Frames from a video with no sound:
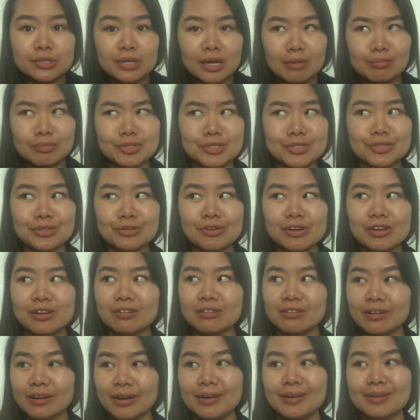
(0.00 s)
I'm a student.
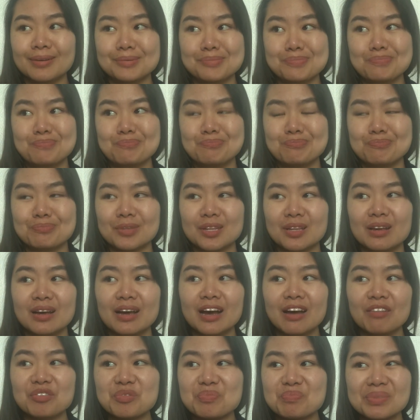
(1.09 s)
I
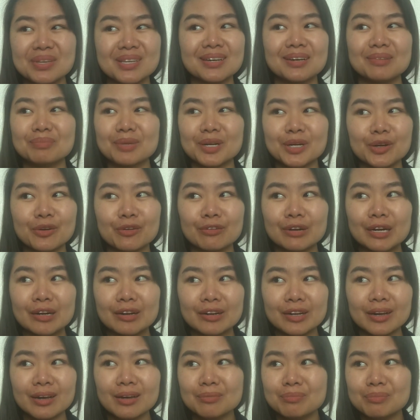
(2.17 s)
haven't begun my career
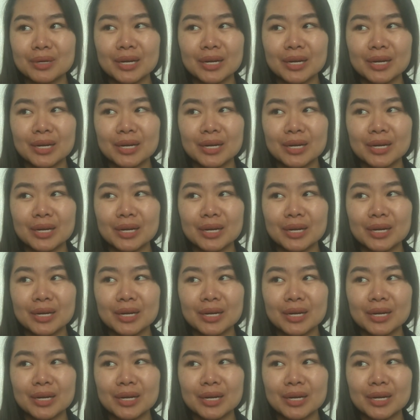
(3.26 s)
yet,